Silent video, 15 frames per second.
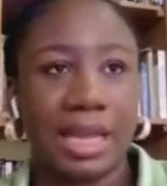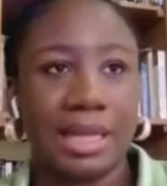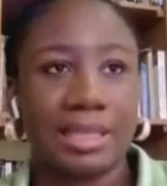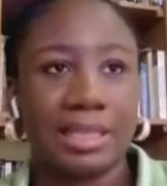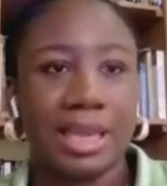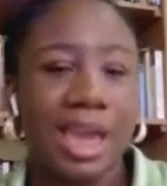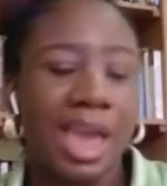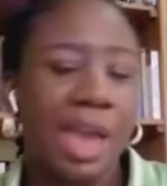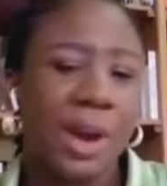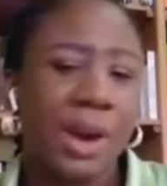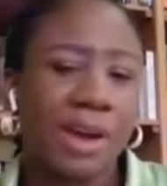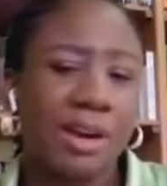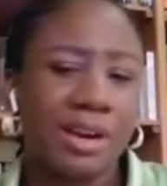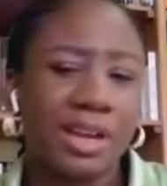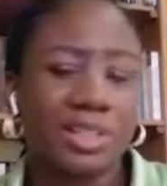MRS
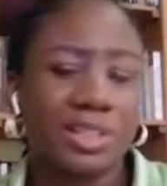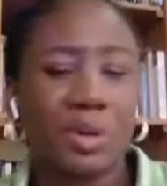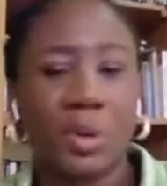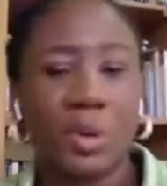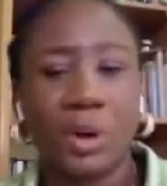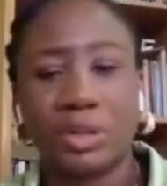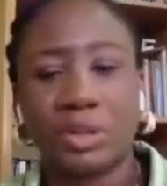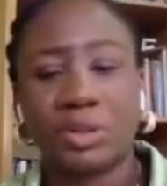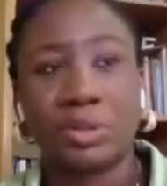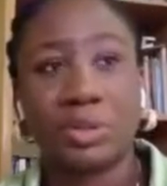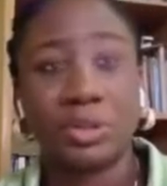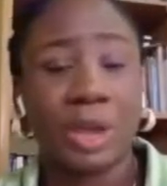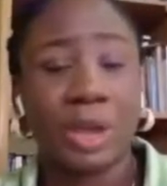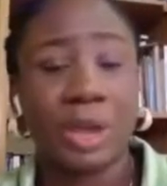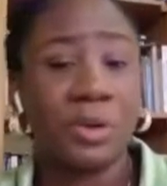or Wandu was quite
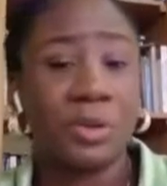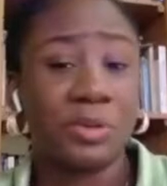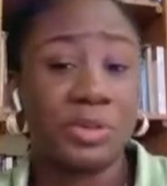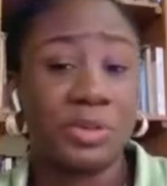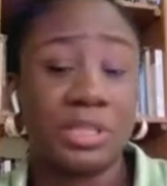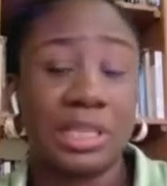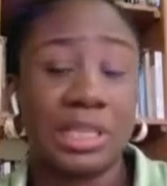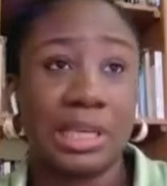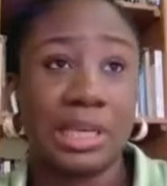confusing.